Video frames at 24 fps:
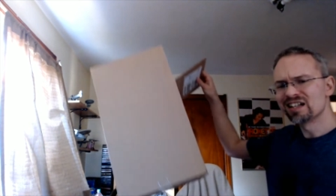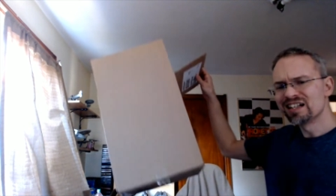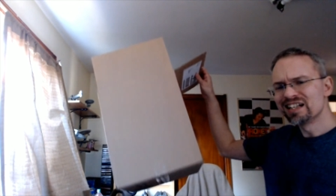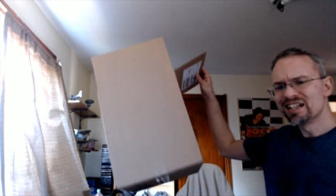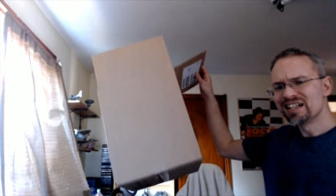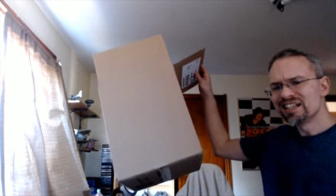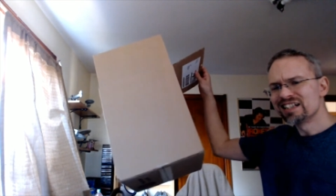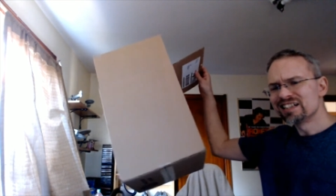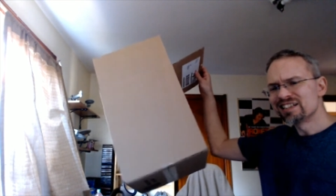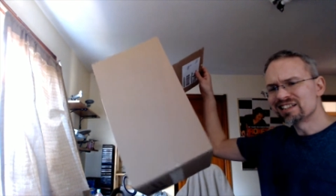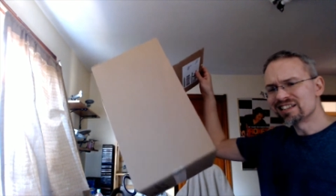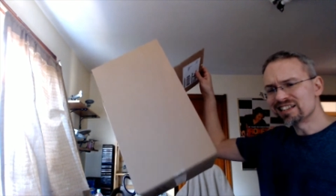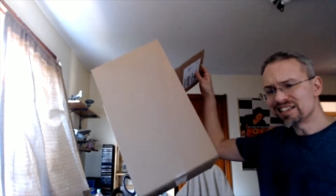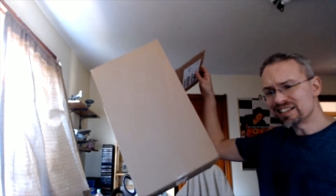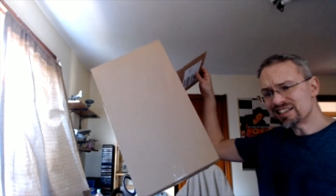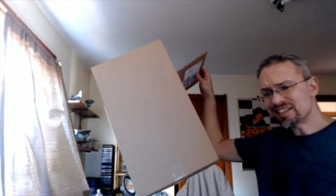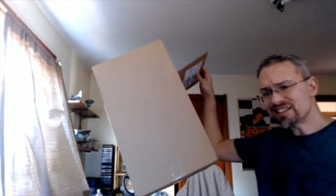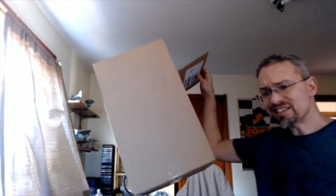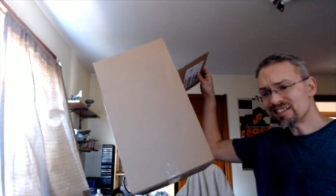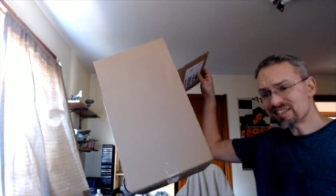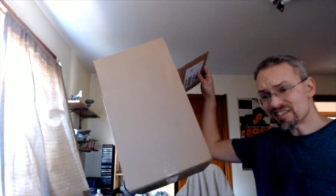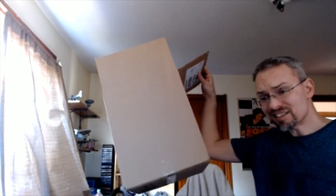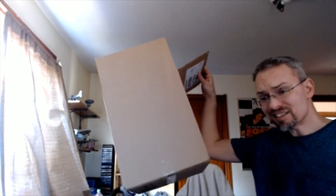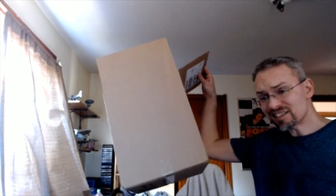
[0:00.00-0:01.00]
This
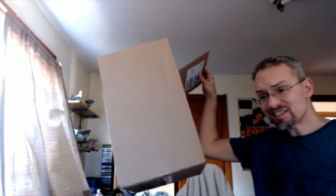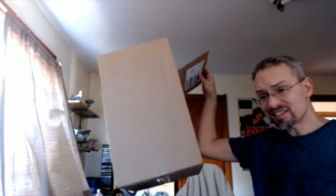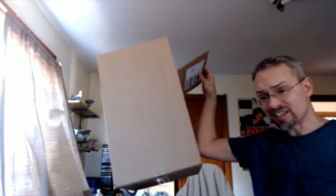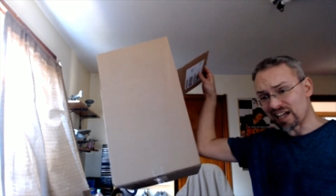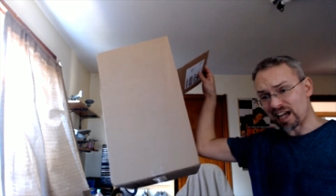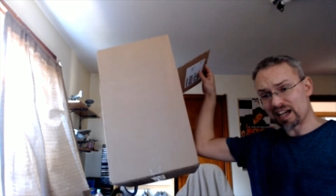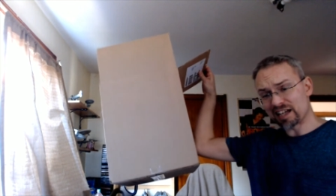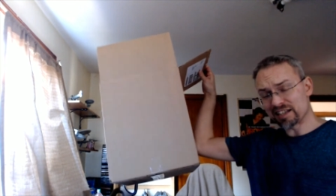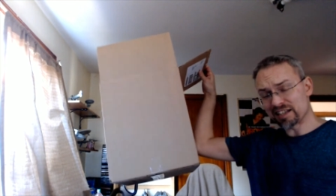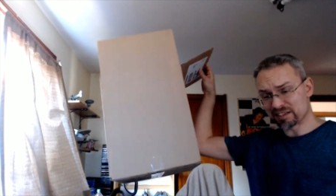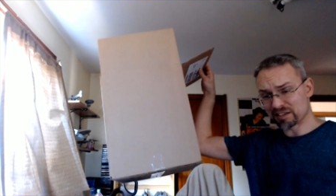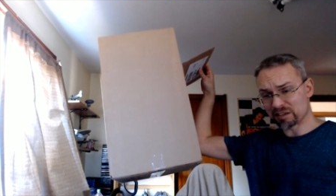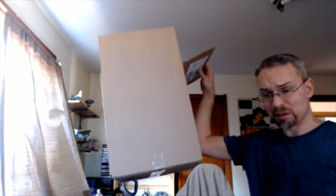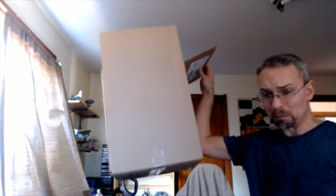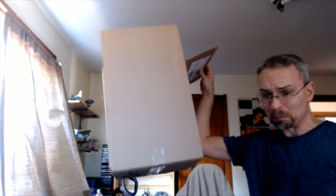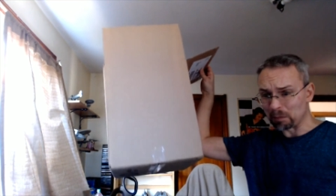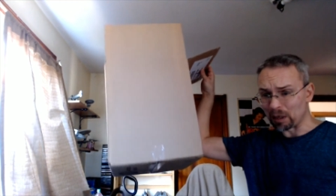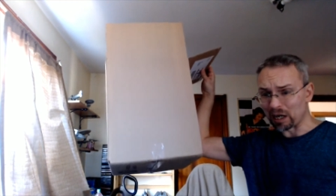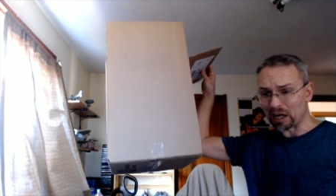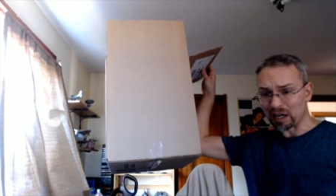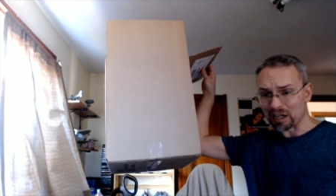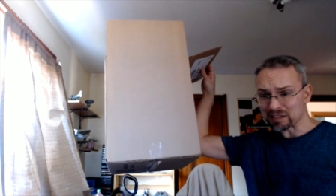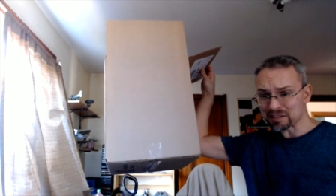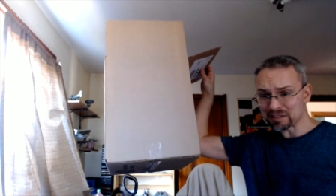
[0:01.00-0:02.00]
is the size of the
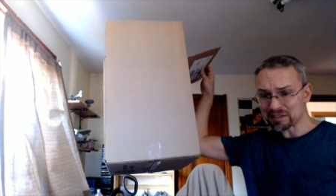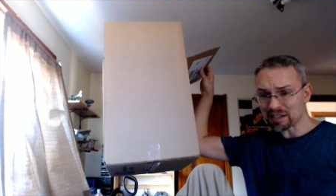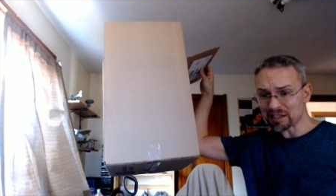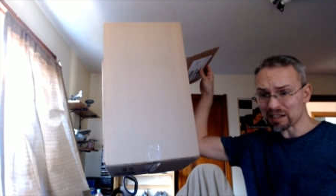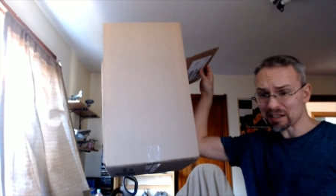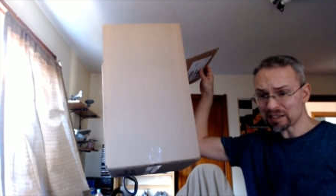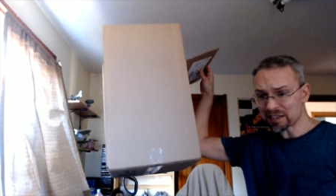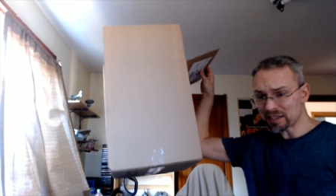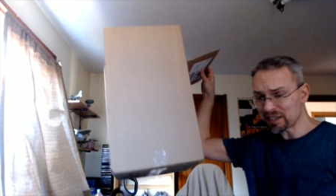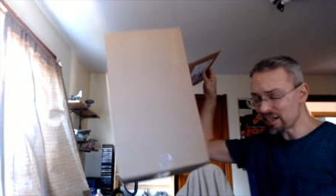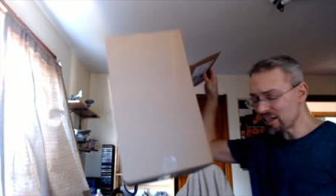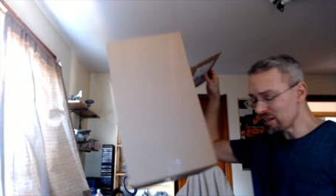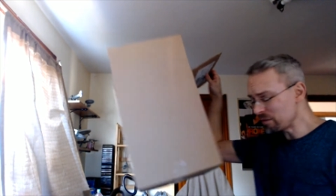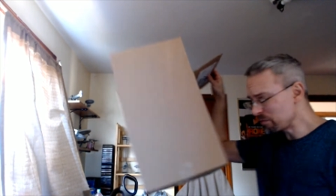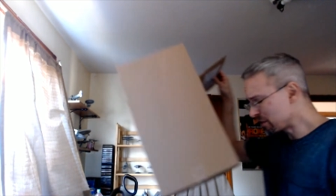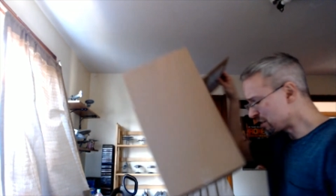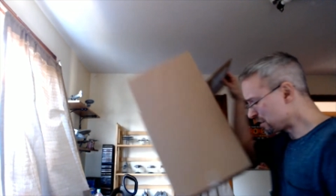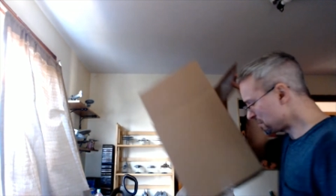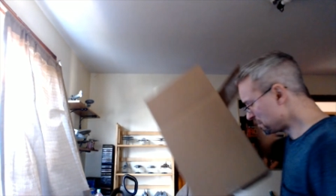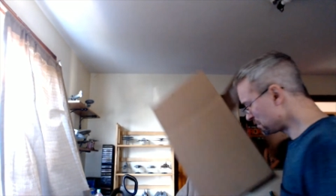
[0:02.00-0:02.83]
box that it came in.